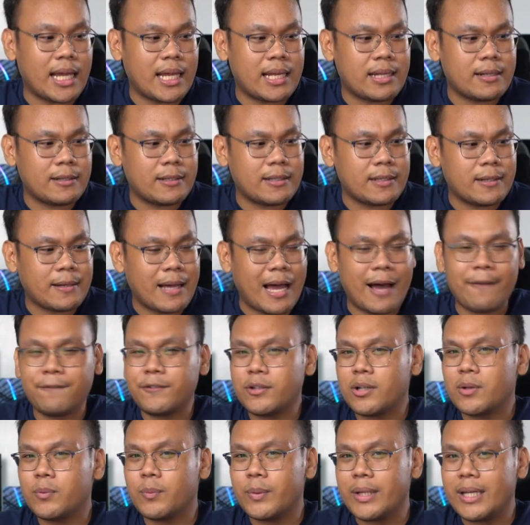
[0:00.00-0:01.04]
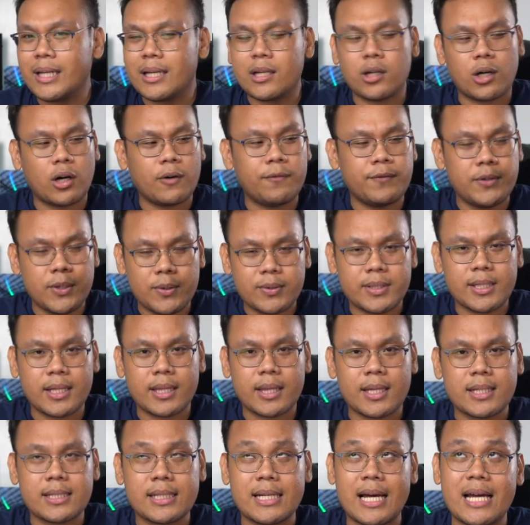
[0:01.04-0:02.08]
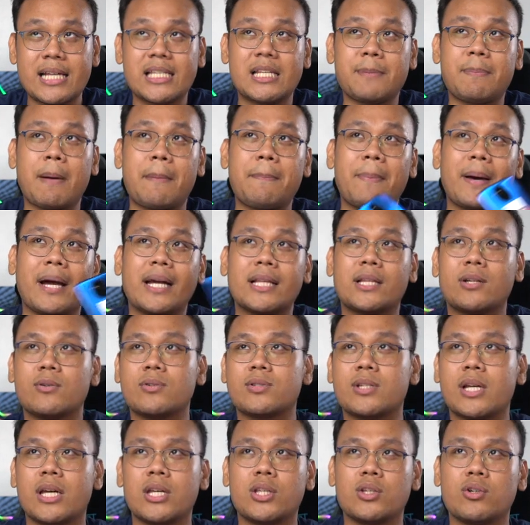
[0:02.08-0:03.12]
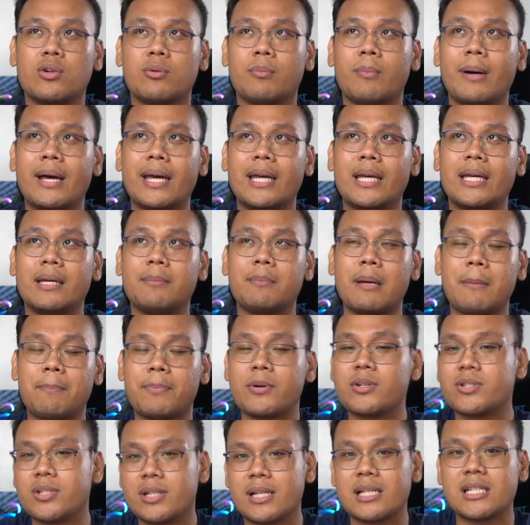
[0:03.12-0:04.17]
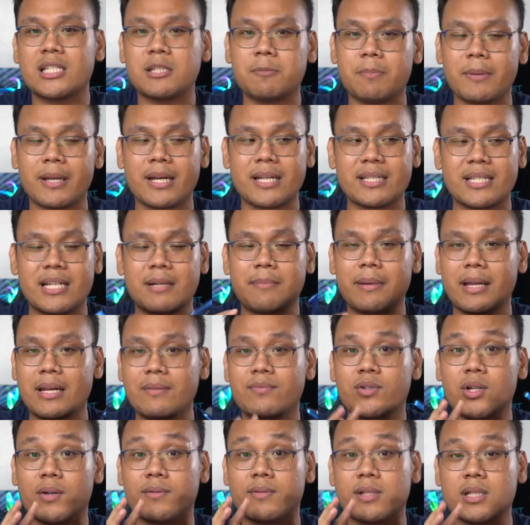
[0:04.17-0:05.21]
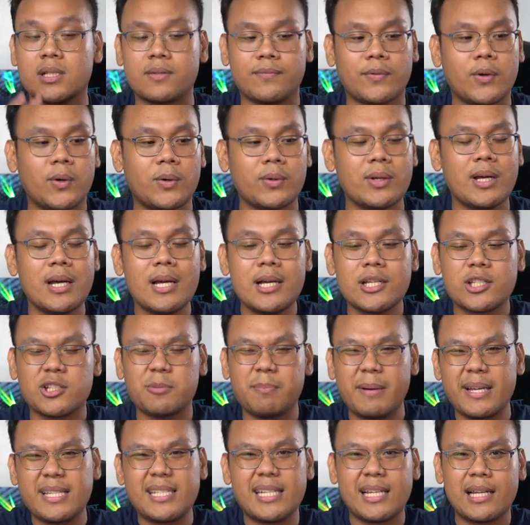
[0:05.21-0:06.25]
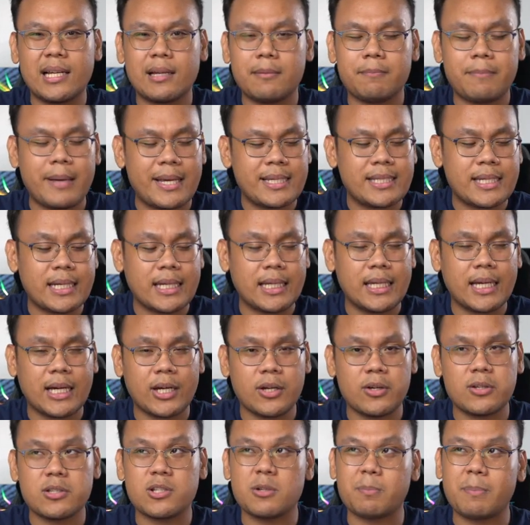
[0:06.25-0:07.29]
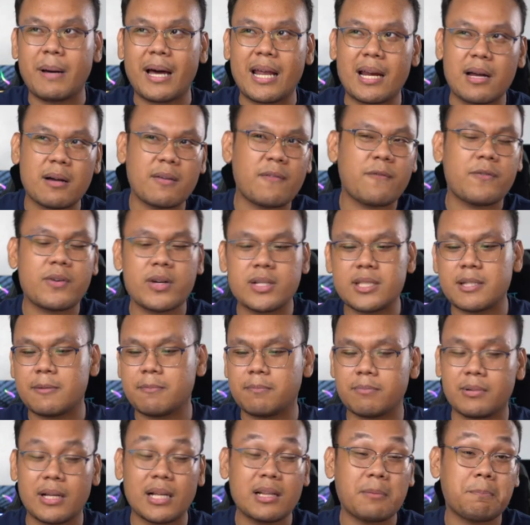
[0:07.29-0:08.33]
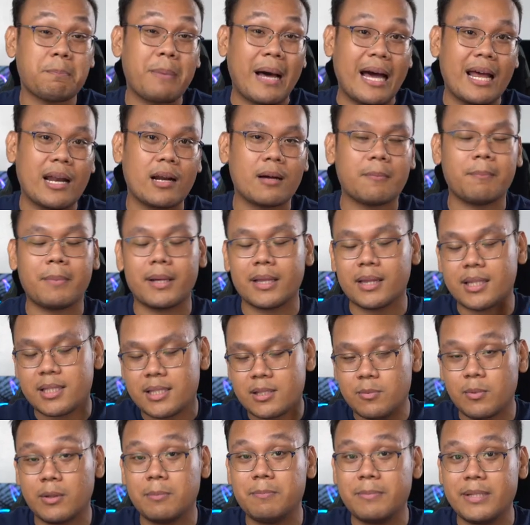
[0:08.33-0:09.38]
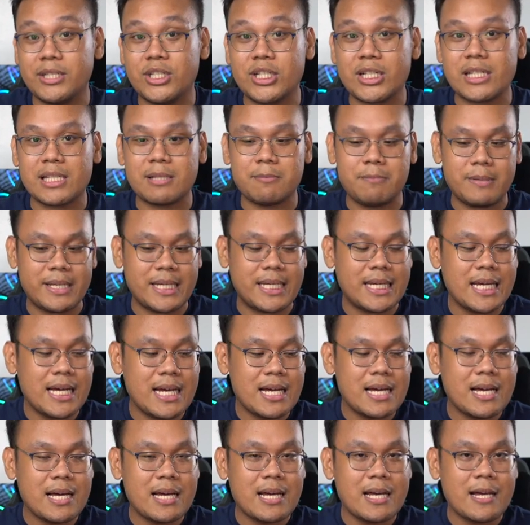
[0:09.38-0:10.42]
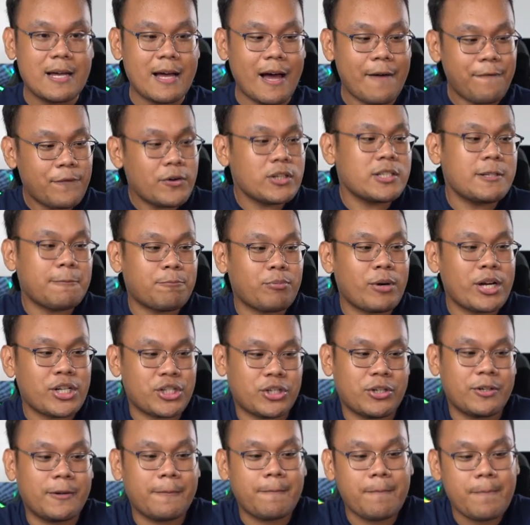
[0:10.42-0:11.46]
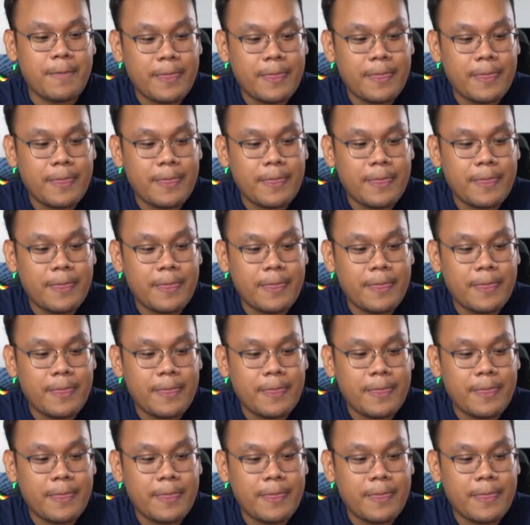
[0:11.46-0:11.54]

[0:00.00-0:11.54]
And after a week of using this, guys, ipapakita ko sa inyo my personal experience and my review of this phone. So basically ngayon, so parang first, not parang, but this will just be a first impression.